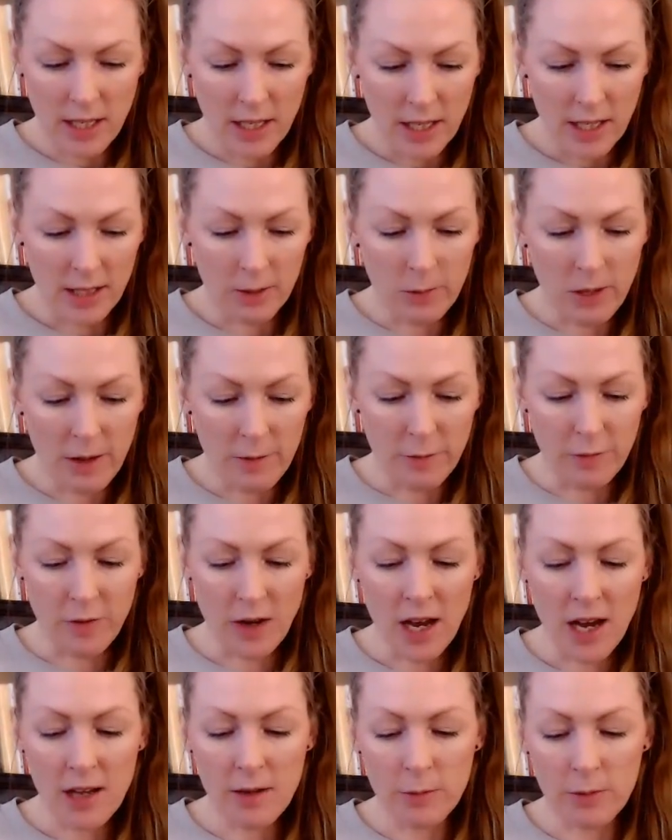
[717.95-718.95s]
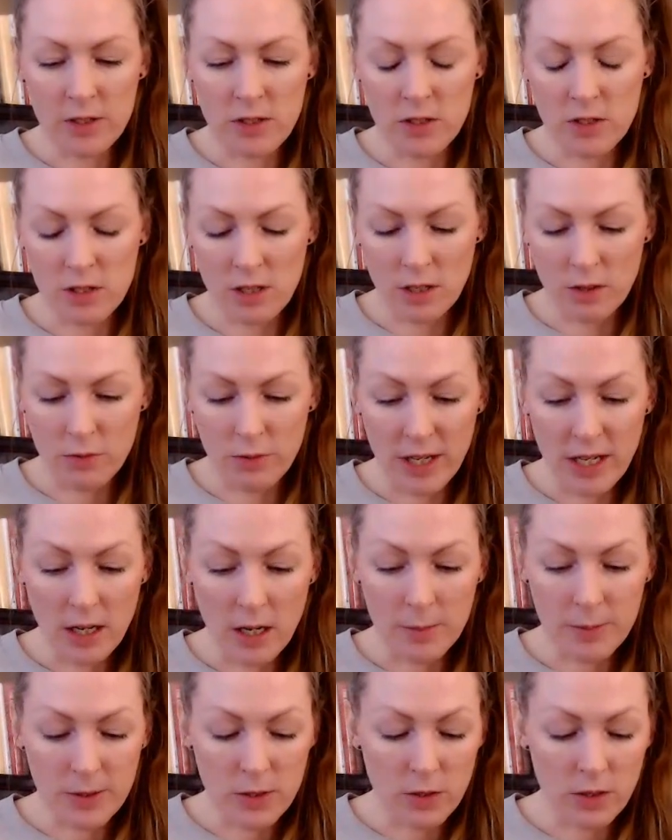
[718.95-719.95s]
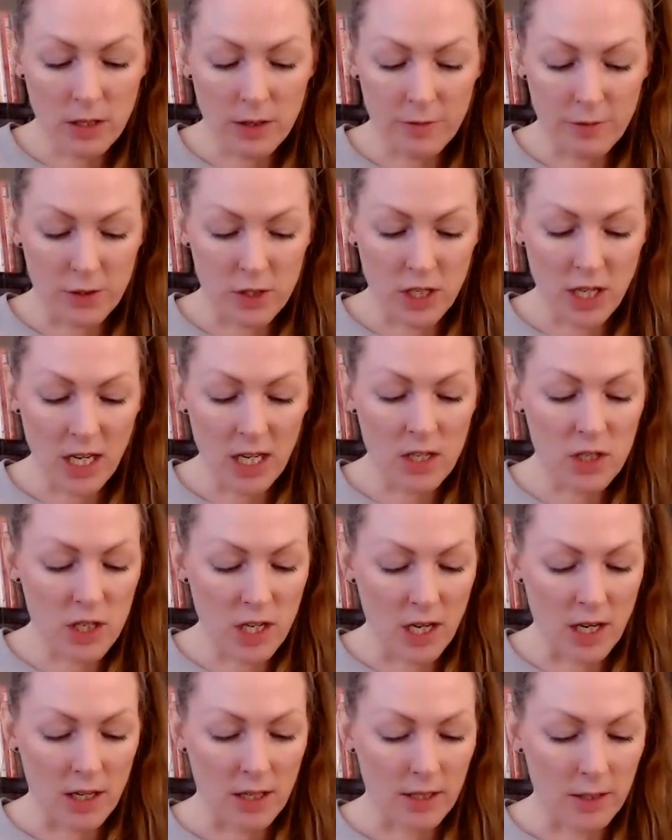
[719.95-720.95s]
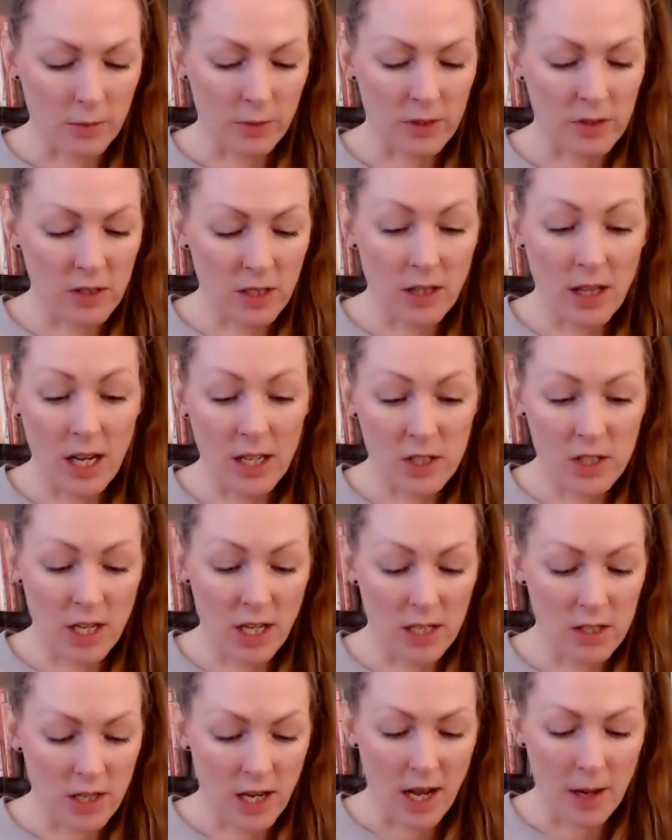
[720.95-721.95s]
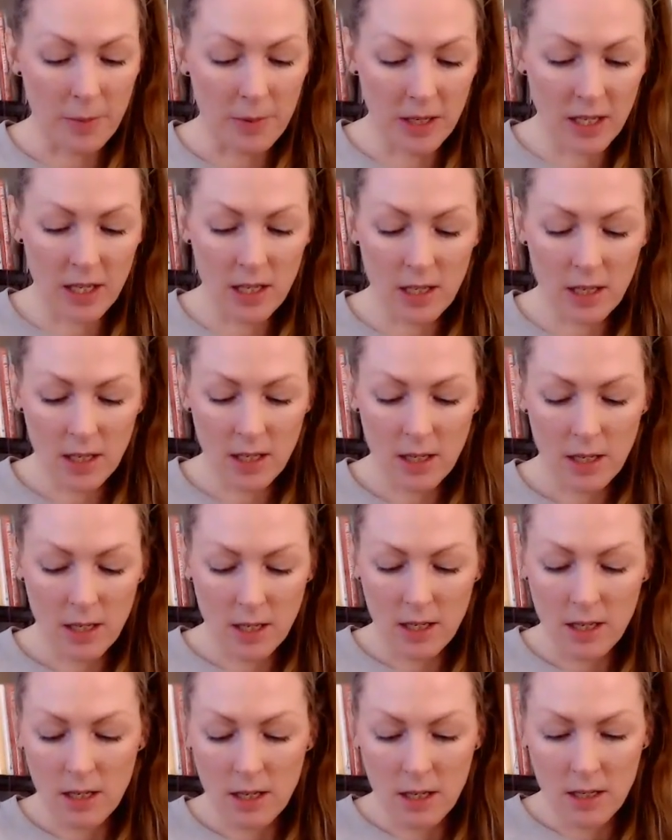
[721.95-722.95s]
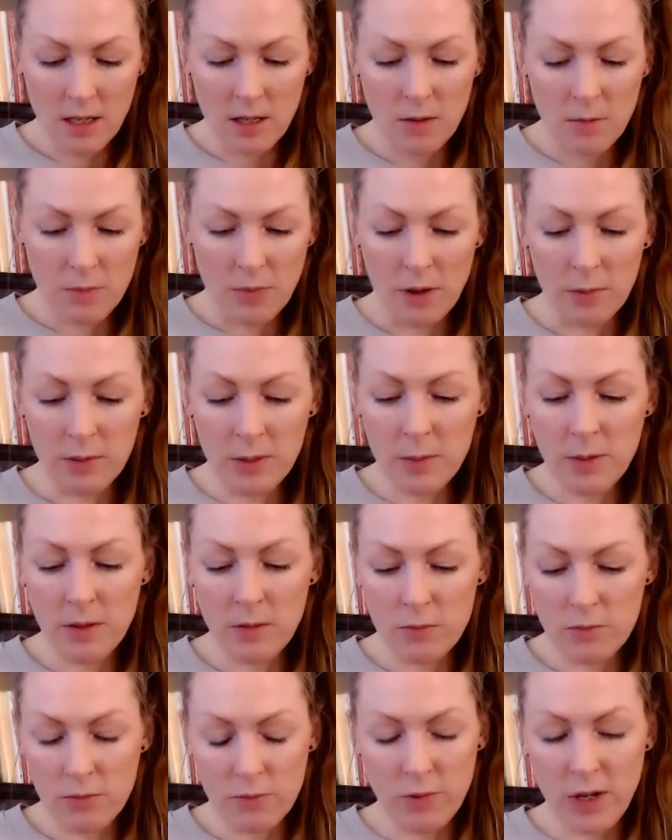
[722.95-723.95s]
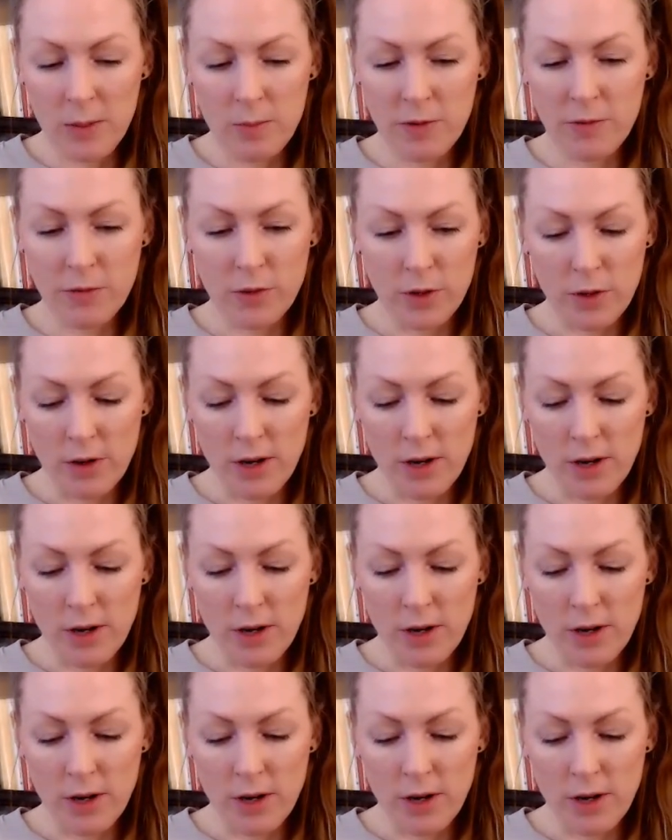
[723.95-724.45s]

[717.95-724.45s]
And then we have 5, which is a great opportunity for change here. And we see that change happening probably right before your